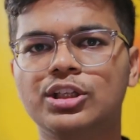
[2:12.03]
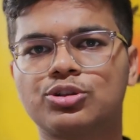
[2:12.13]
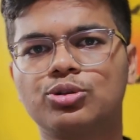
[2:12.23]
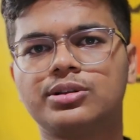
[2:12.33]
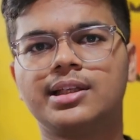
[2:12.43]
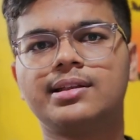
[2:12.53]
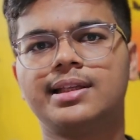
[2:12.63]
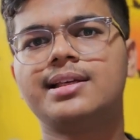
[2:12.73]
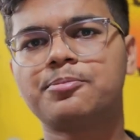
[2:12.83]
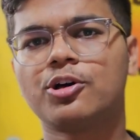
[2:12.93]
So
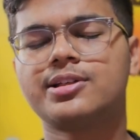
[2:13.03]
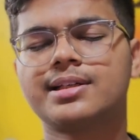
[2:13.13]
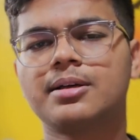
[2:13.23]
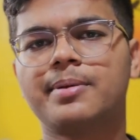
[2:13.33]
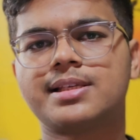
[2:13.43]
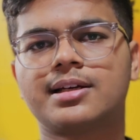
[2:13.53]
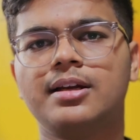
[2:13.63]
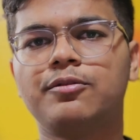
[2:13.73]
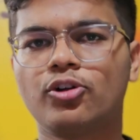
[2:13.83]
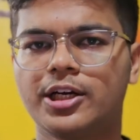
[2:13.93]
these projects are
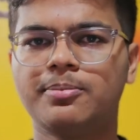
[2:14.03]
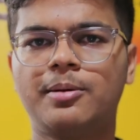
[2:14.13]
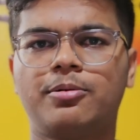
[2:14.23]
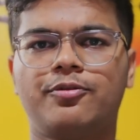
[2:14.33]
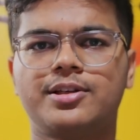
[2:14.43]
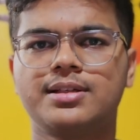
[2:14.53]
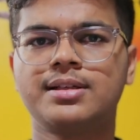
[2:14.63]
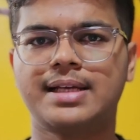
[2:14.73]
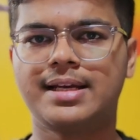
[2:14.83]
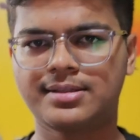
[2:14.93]
basically floated by
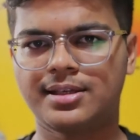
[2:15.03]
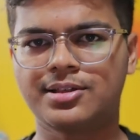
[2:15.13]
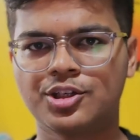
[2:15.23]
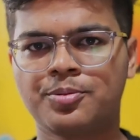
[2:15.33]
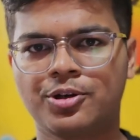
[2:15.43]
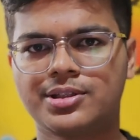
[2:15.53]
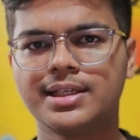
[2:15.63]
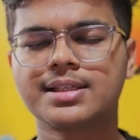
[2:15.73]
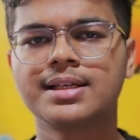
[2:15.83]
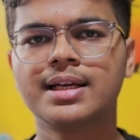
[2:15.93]
professors as research
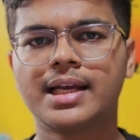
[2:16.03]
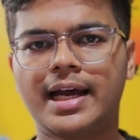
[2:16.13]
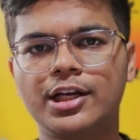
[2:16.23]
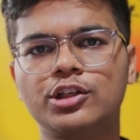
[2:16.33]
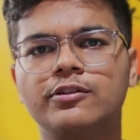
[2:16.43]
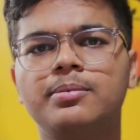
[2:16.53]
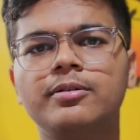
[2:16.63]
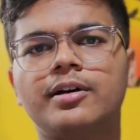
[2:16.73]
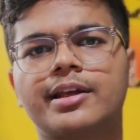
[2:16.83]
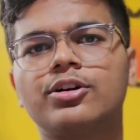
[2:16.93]
projects. And you will
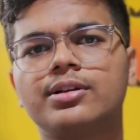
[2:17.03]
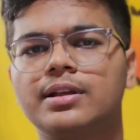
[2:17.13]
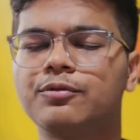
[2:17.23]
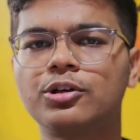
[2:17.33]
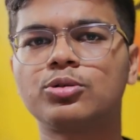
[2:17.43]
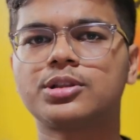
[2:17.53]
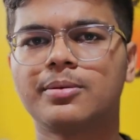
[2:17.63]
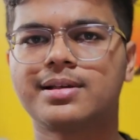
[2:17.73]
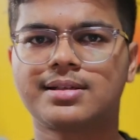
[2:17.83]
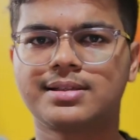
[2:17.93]
be working on them for 2
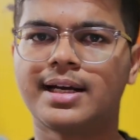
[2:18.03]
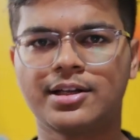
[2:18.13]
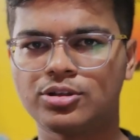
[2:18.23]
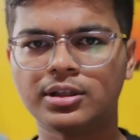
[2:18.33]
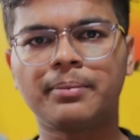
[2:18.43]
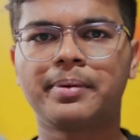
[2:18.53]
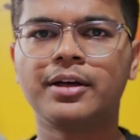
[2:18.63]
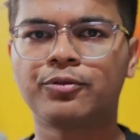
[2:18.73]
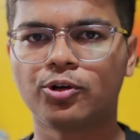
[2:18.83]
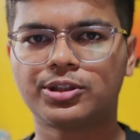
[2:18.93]
semesters, that is your
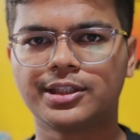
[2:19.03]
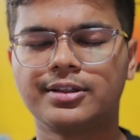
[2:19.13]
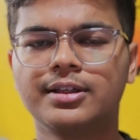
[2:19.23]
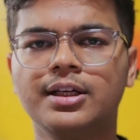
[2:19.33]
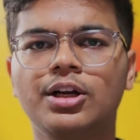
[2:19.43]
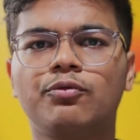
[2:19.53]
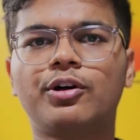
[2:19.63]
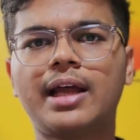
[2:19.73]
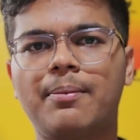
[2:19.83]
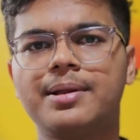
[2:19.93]
complete 4th year.
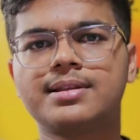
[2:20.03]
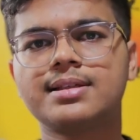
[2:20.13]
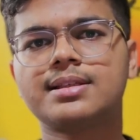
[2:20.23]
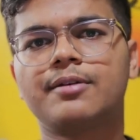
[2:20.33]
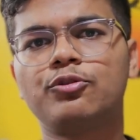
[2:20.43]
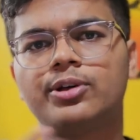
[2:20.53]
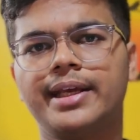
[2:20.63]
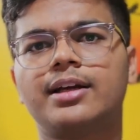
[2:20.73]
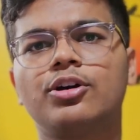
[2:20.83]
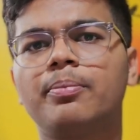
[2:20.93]
What happens is, if you
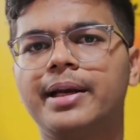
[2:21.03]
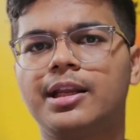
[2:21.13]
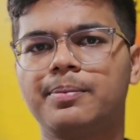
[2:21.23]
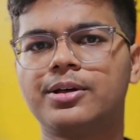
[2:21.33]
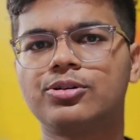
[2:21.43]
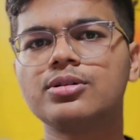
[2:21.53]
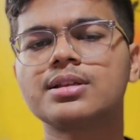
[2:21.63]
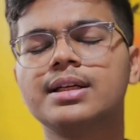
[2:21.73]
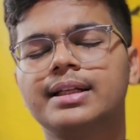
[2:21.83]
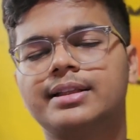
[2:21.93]
take your BTP
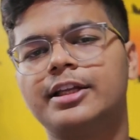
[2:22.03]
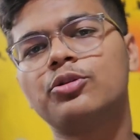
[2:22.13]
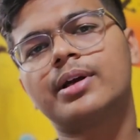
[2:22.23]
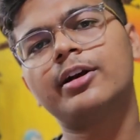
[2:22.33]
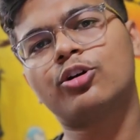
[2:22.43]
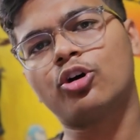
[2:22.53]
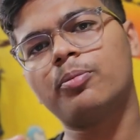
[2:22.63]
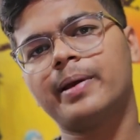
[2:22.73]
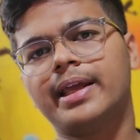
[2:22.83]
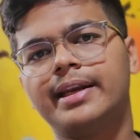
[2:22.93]
course, then you can
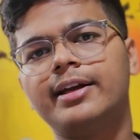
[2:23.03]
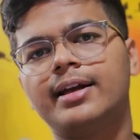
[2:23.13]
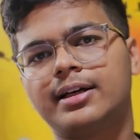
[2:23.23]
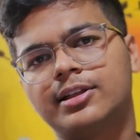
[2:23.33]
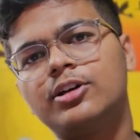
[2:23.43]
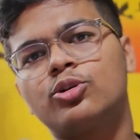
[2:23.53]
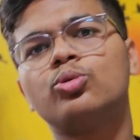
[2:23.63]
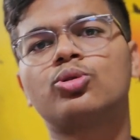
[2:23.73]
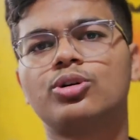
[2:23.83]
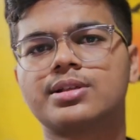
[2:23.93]
drop any other
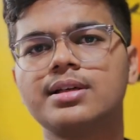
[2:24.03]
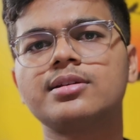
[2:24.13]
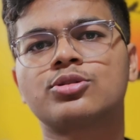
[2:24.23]
2 courses.